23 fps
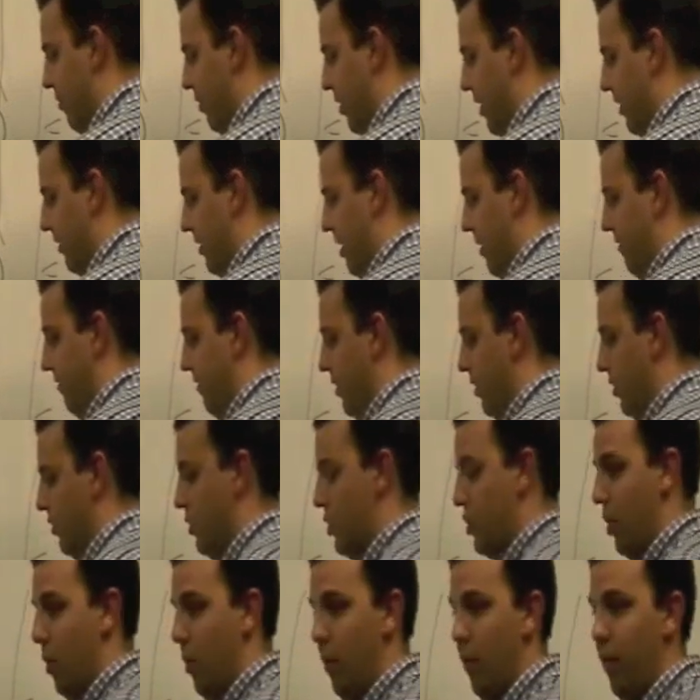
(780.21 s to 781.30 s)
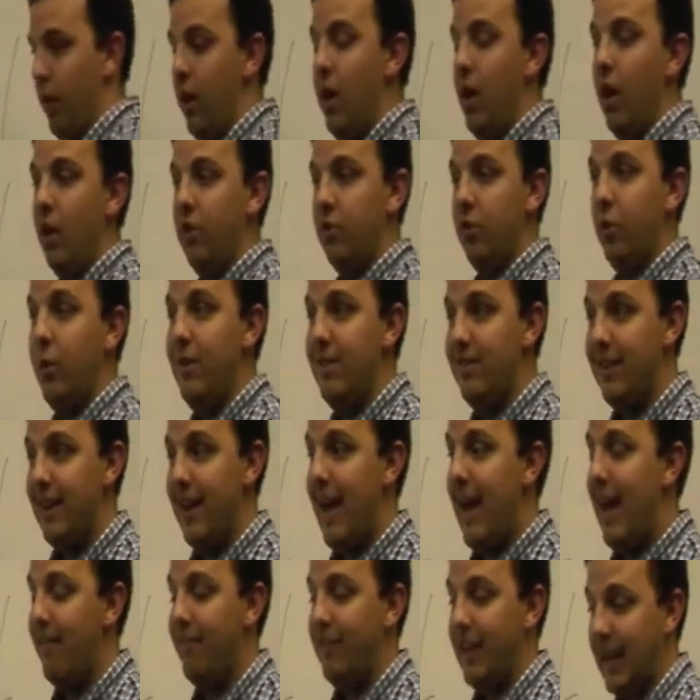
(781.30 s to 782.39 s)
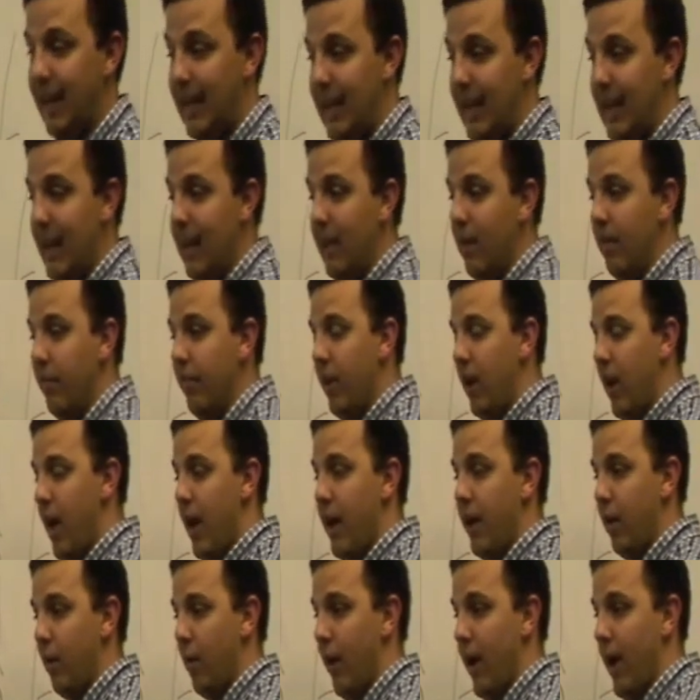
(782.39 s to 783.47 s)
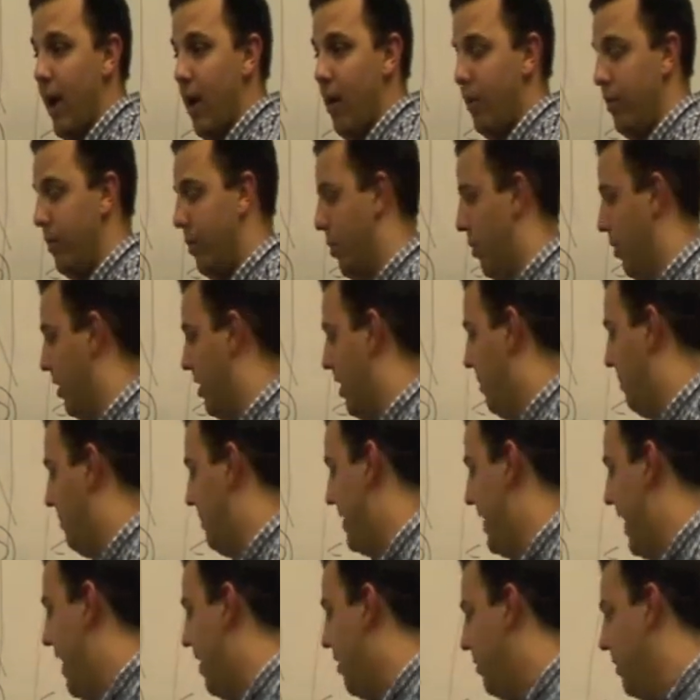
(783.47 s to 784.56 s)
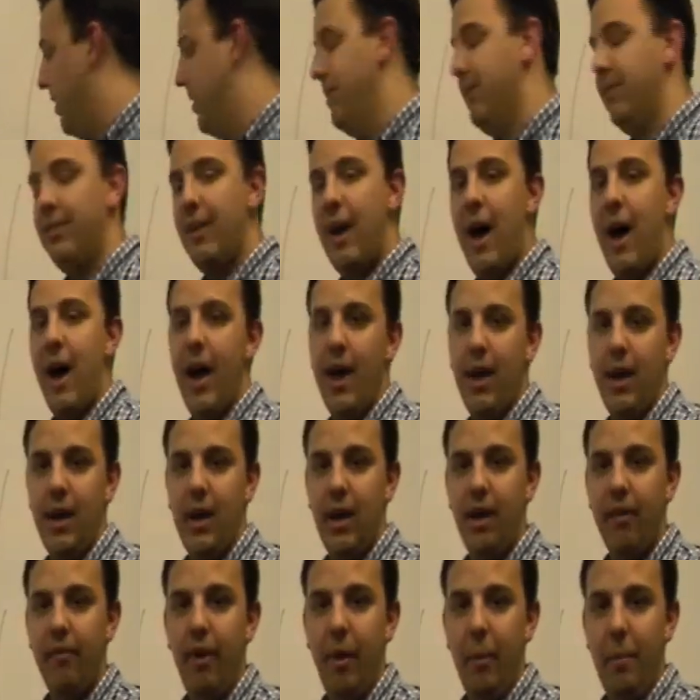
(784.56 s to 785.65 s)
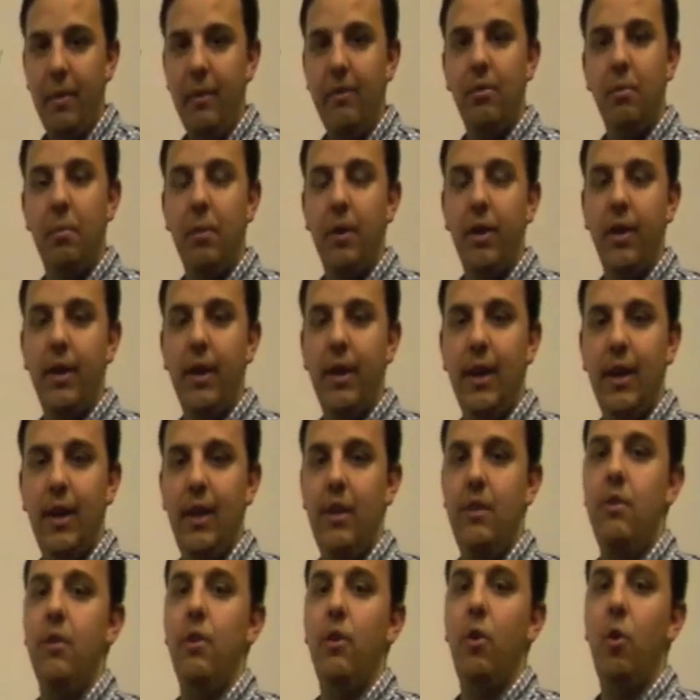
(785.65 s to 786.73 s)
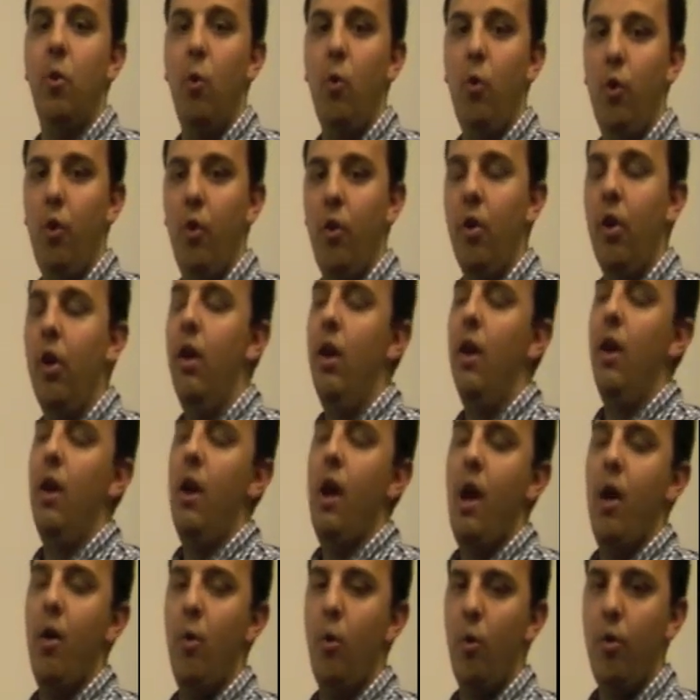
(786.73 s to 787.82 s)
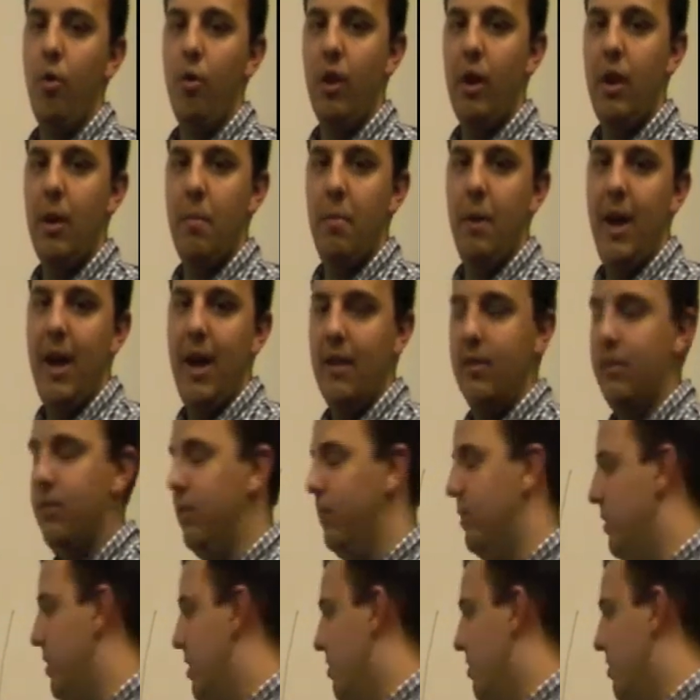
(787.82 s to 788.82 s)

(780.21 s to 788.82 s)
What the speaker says: for his upfield shoulder. So he's going to have to give a lot of ground or come down inside and give up his ability to get to the corner in order to get past this